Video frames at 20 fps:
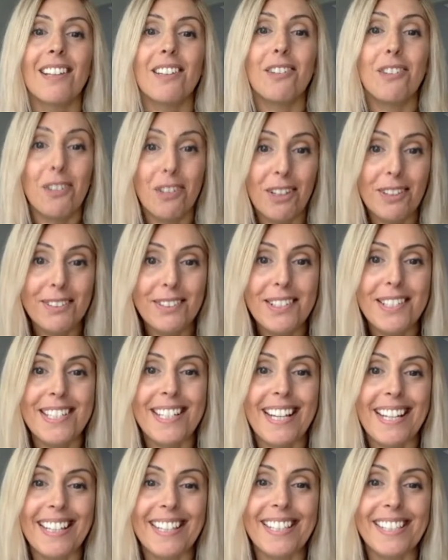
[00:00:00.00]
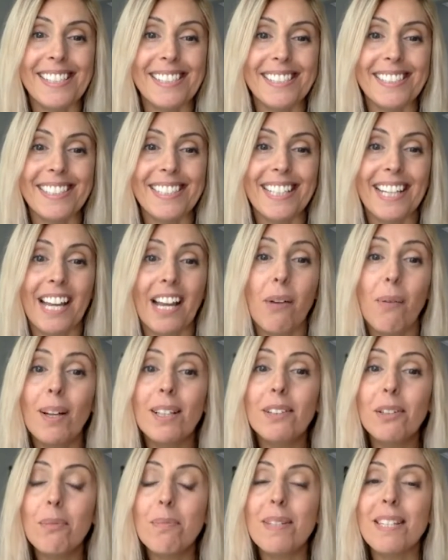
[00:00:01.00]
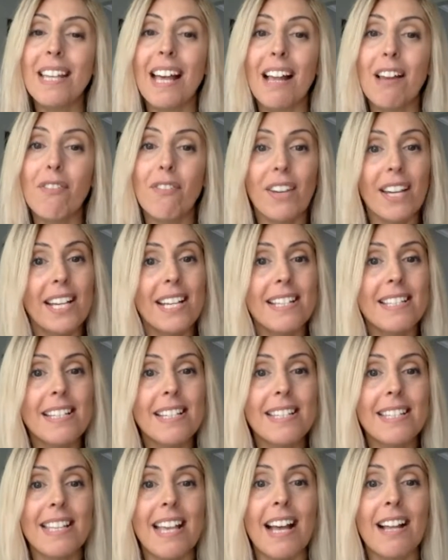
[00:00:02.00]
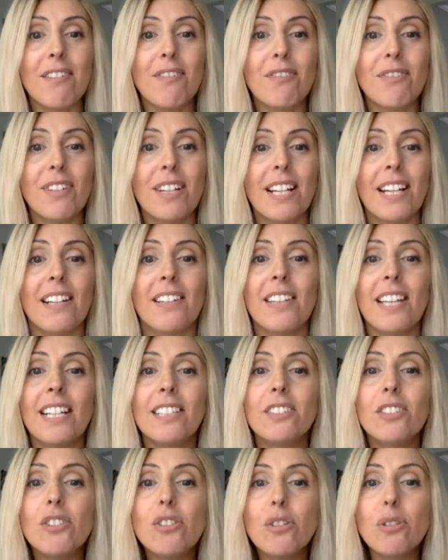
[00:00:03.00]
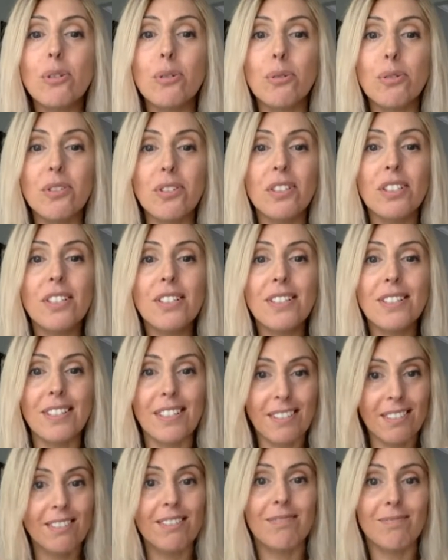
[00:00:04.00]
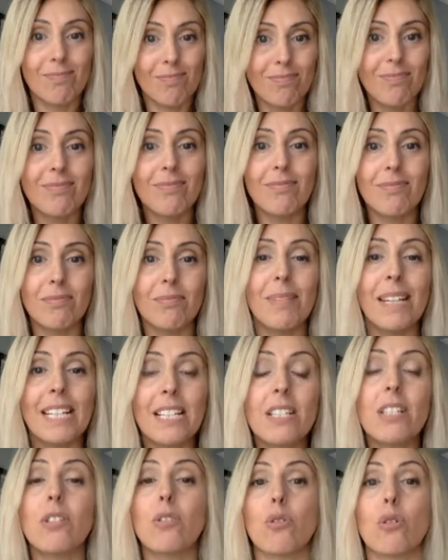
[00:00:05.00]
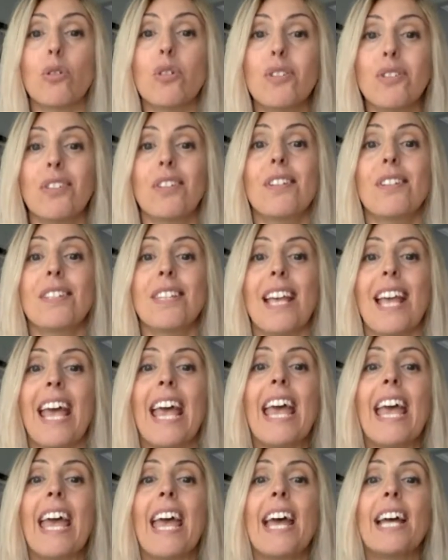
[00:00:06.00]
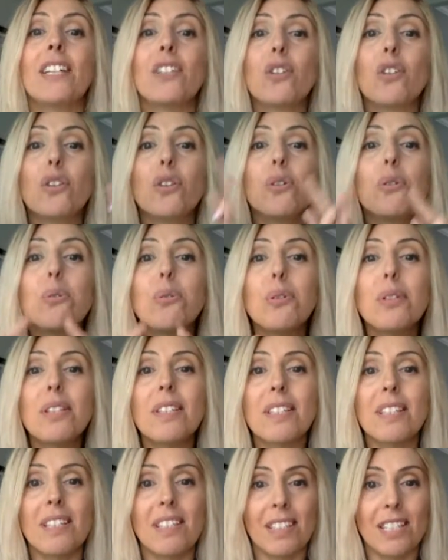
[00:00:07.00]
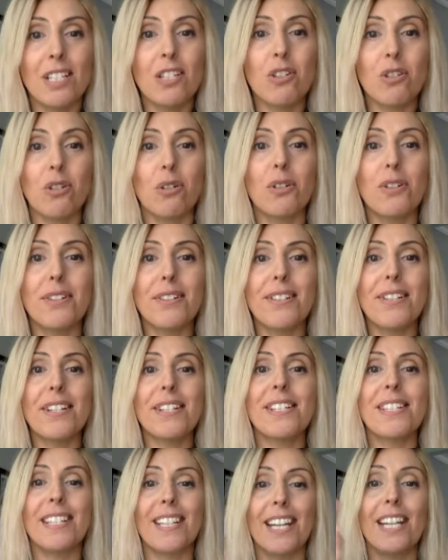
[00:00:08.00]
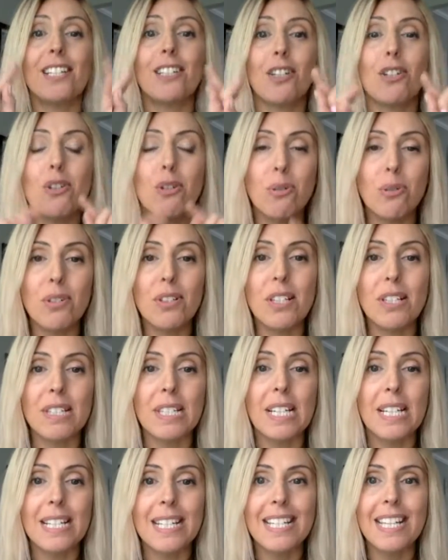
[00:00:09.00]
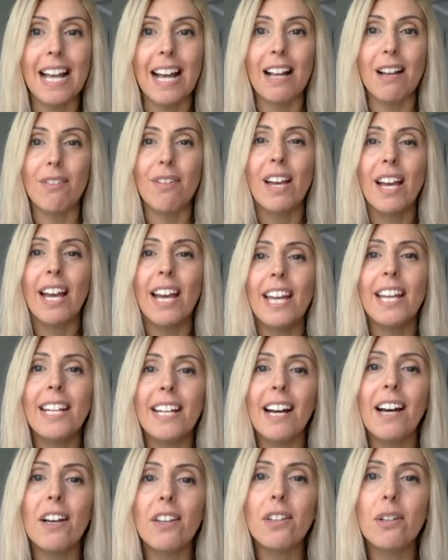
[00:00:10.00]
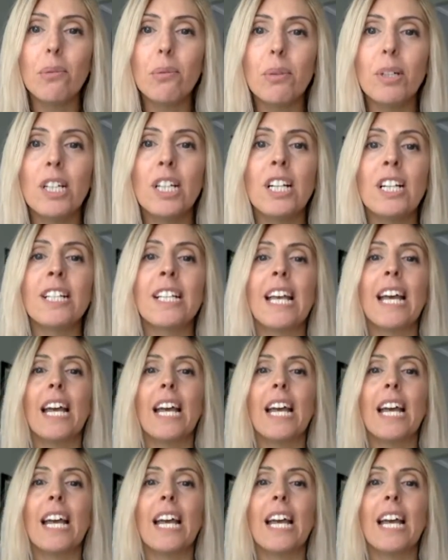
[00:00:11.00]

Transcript: Do you understand this? Quantum self is a self that chooses, makes choices, and through these choices it chooses itself. In other words,